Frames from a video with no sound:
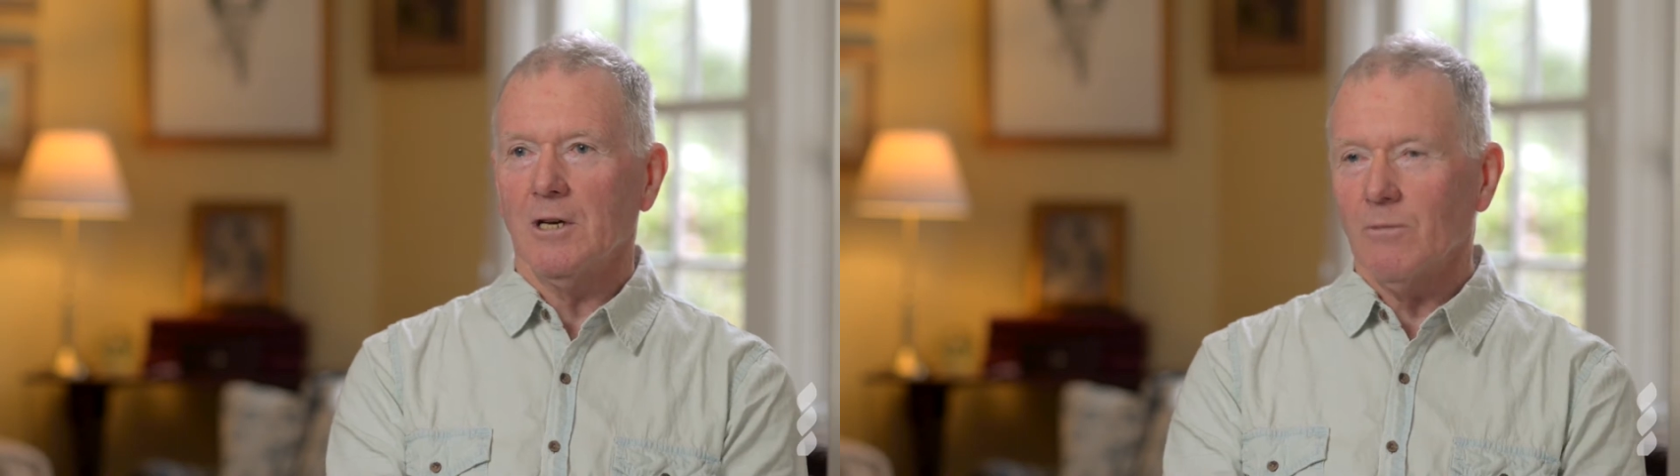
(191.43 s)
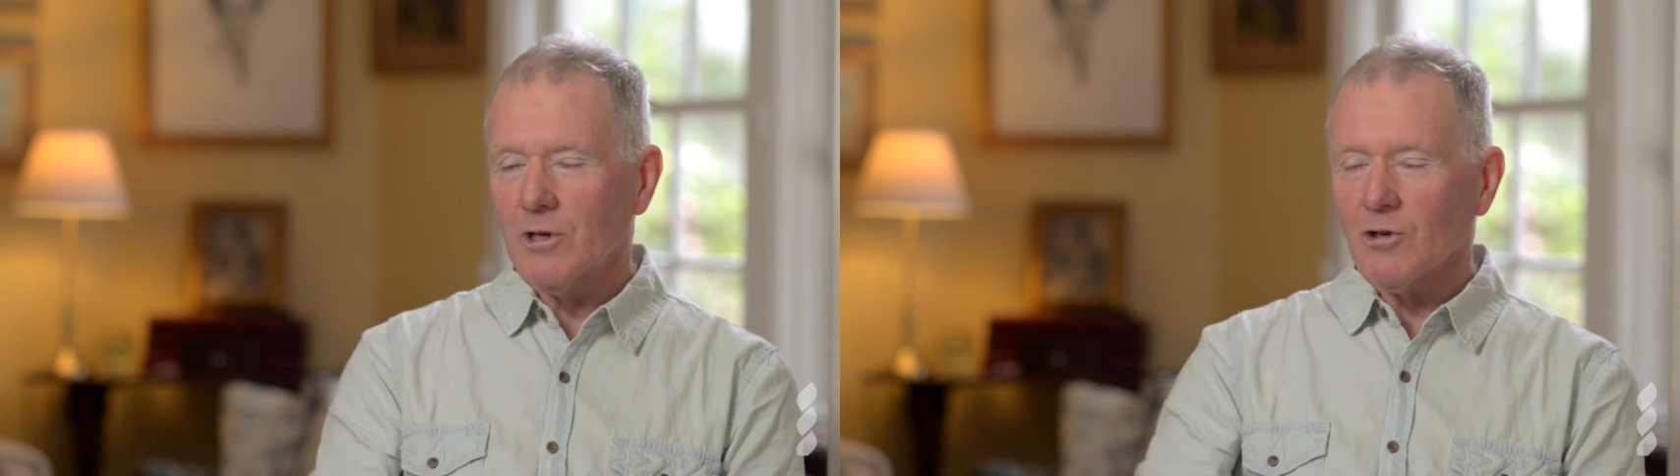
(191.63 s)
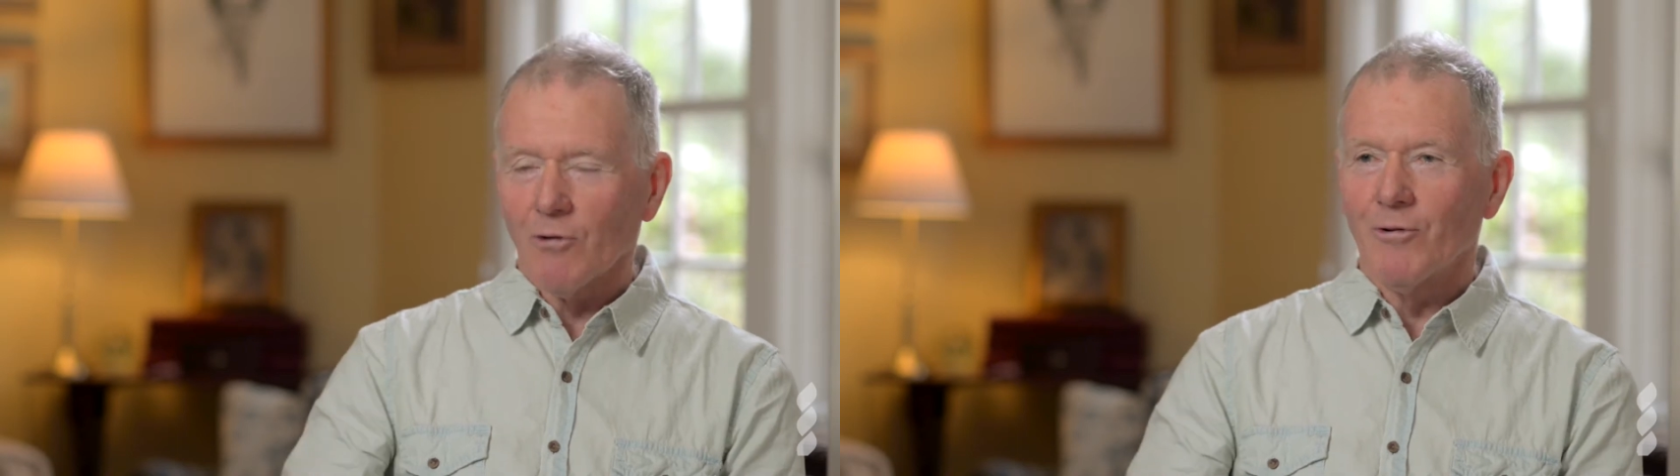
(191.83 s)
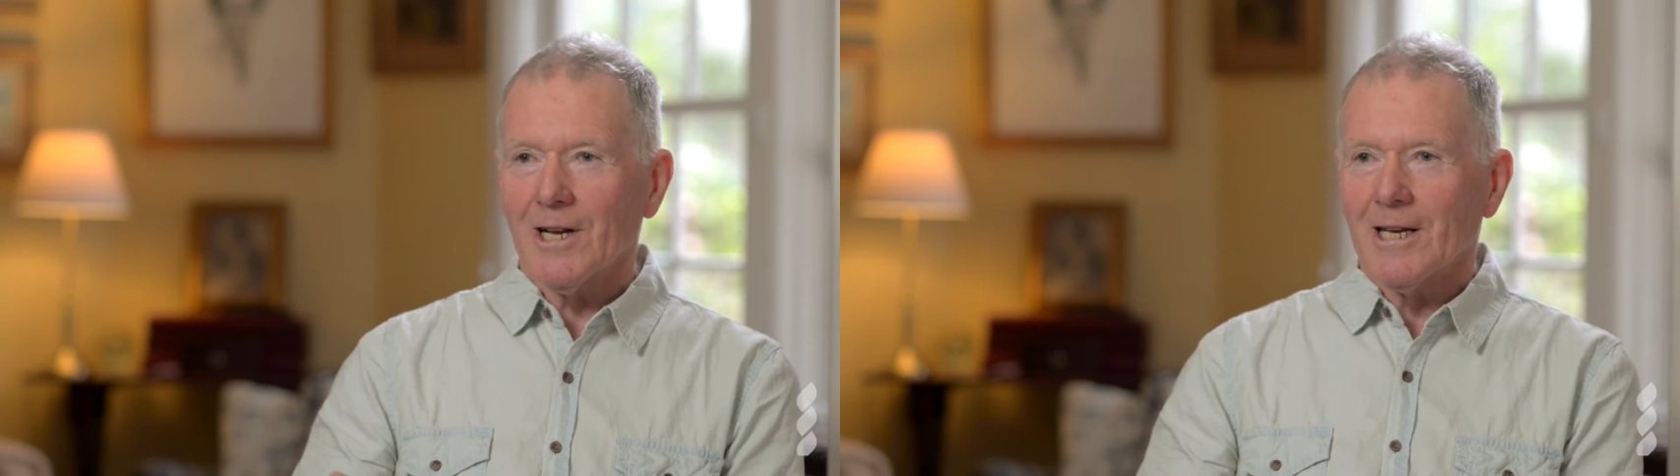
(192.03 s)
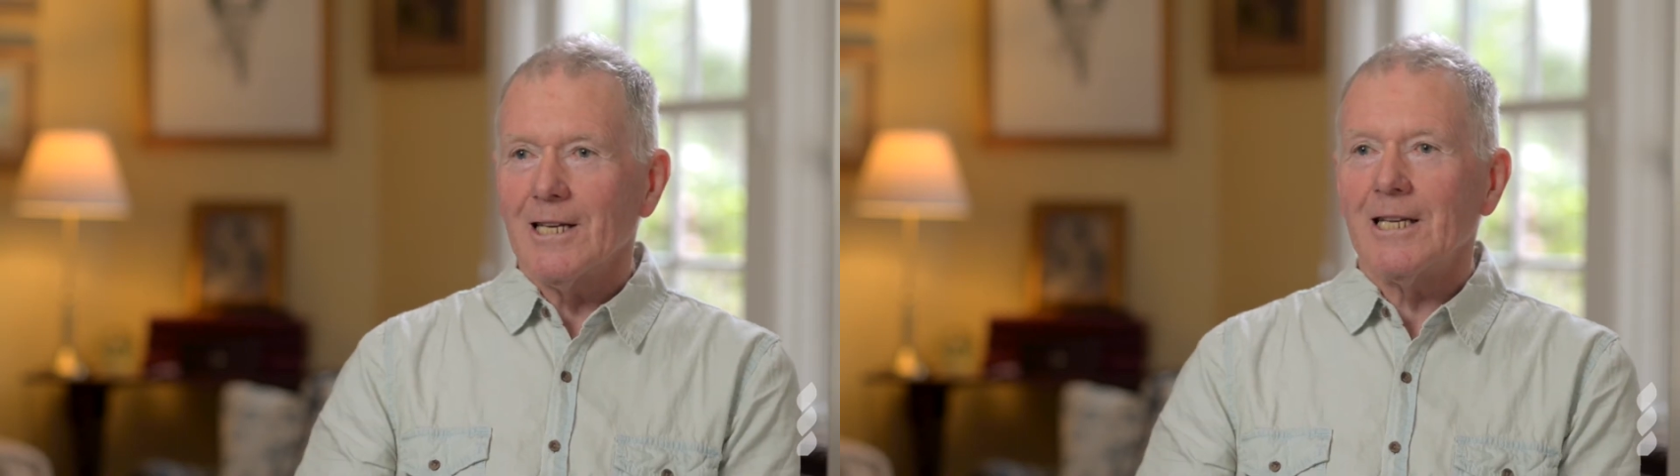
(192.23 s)
which
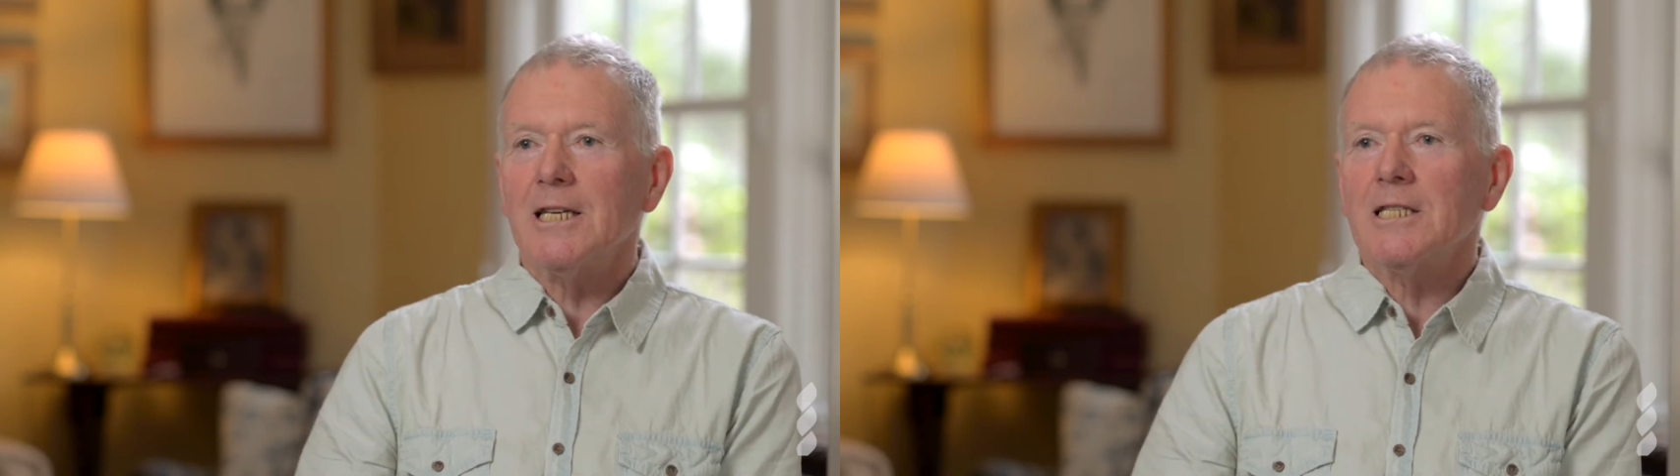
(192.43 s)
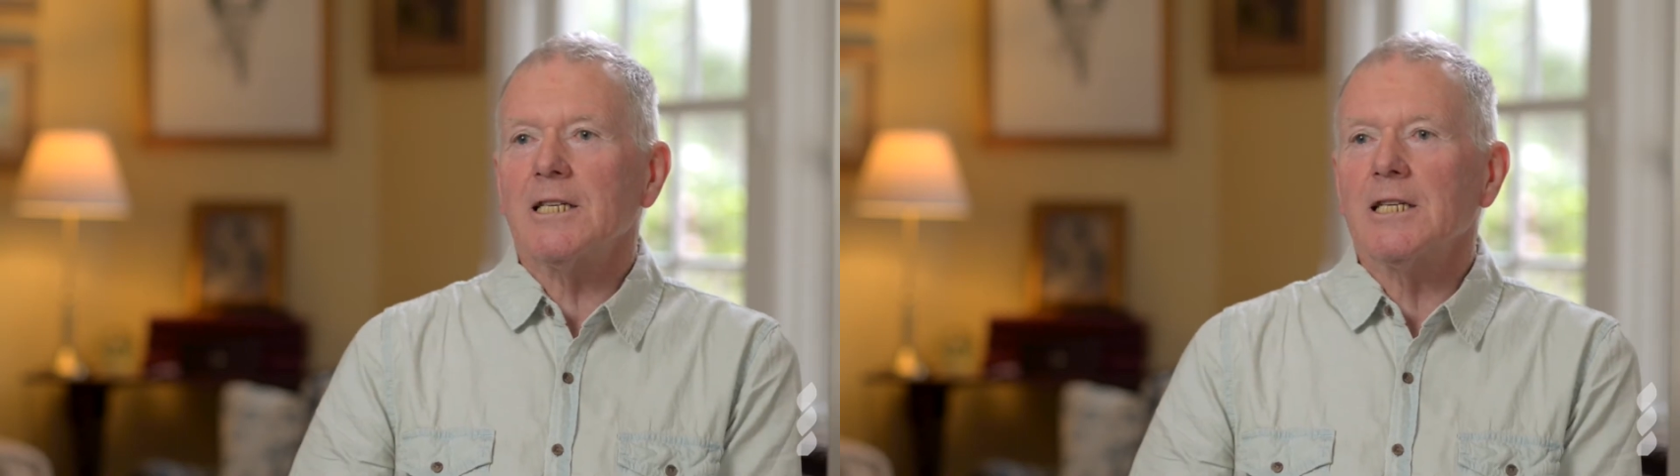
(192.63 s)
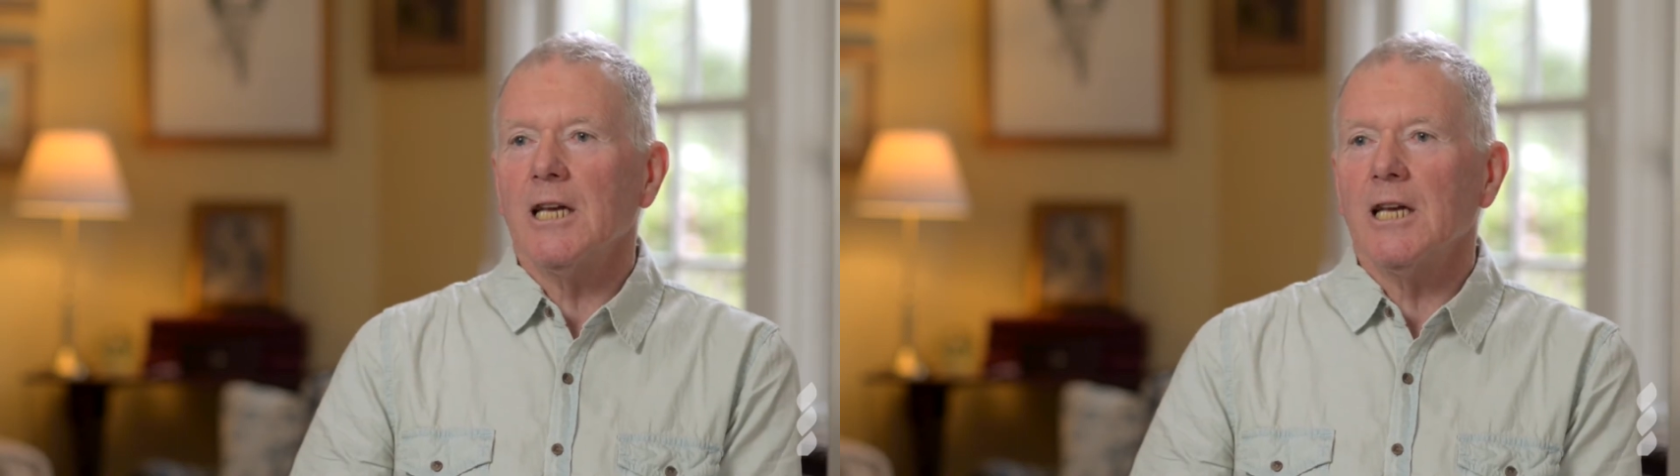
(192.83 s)
really eased the